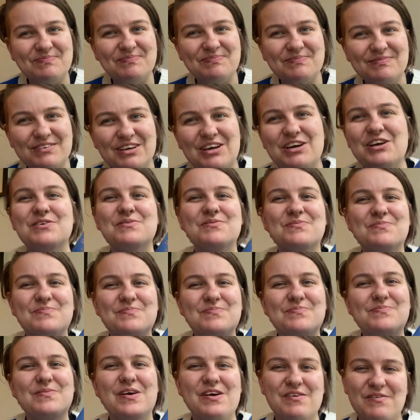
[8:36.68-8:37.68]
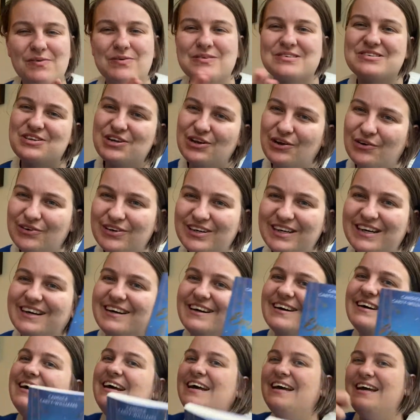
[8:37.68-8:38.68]
could have, if it was
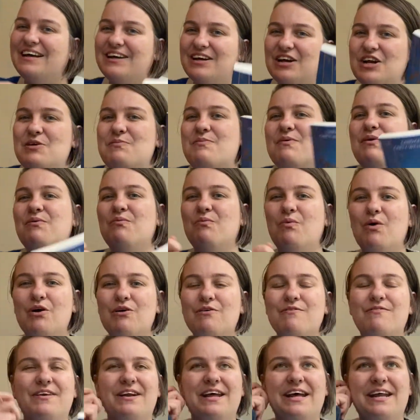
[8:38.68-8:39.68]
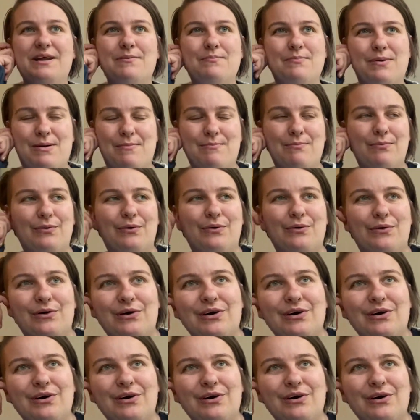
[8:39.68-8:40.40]
longer, could have been woven in a bit more.